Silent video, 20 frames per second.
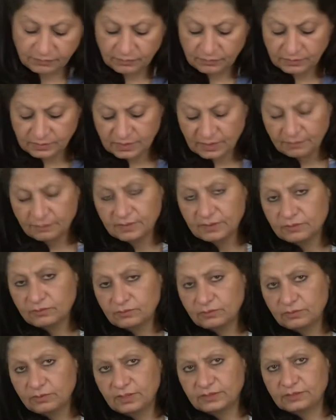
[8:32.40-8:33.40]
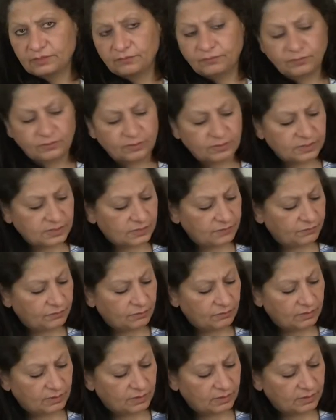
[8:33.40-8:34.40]
you is coming to a divorce if
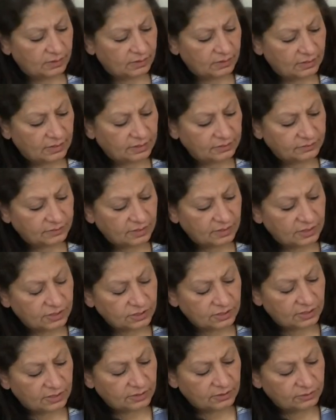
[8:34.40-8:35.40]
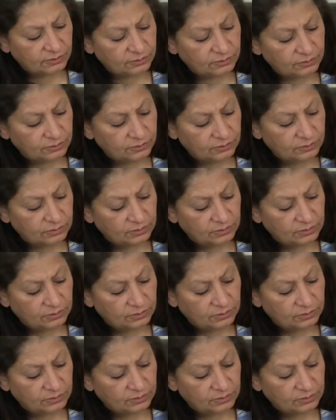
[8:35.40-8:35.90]
you are legally attached like to